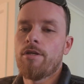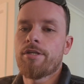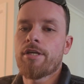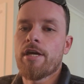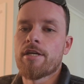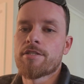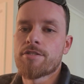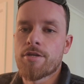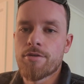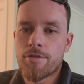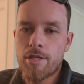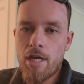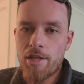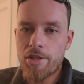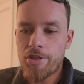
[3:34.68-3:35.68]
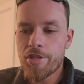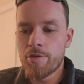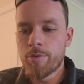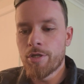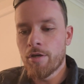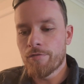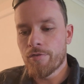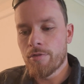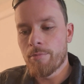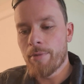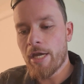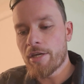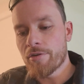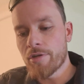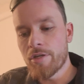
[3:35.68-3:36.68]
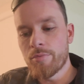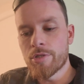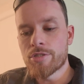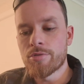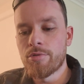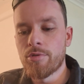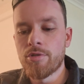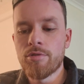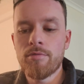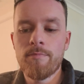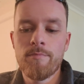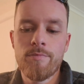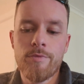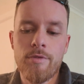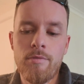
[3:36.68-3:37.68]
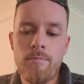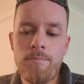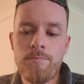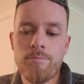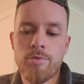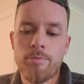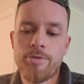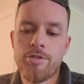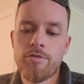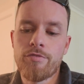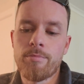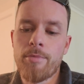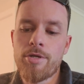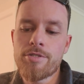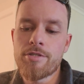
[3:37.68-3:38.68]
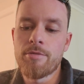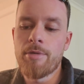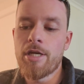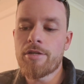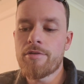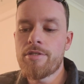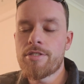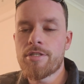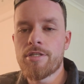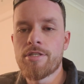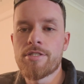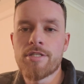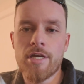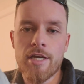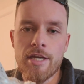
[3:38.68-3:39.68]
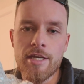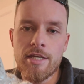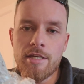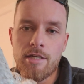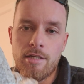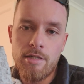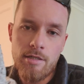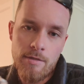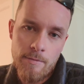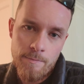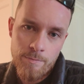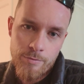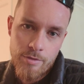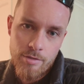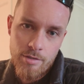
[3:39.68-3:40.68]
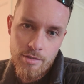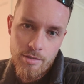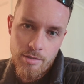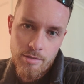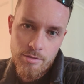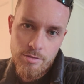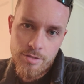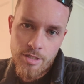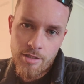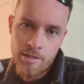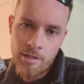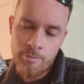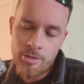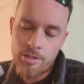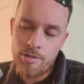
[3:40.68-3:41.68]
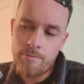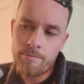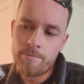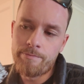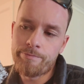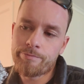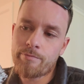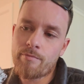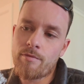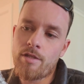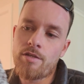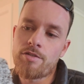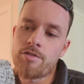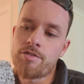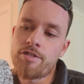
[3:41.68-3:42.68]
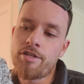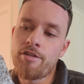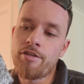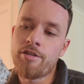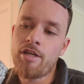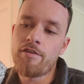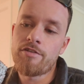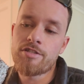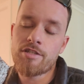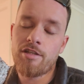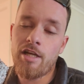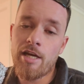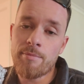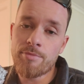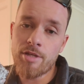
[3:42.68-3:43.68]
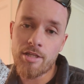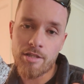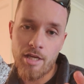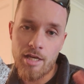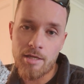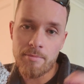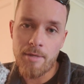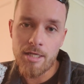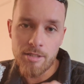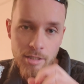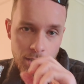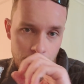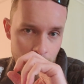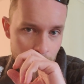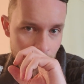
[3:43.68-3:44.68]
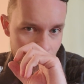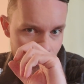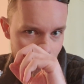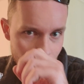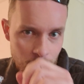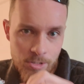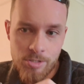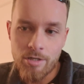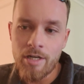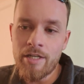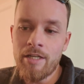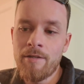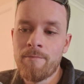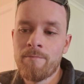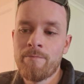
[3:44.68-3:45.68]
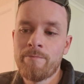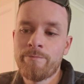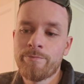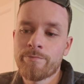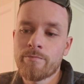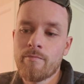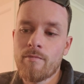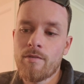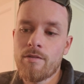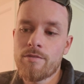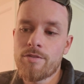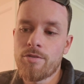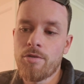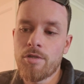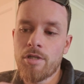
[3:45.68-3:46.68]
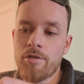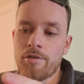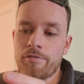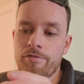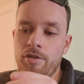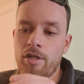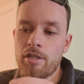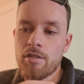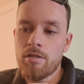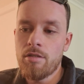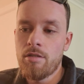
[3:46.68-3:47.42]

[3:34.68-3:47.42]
Okay, so the other thing we got from the bakery, which we'll probably do from most of the bakeries, is a New Zealand Lamington. Now, New Zealand has claimed that they made the Lamington, not Australia. It's an ongoing fight.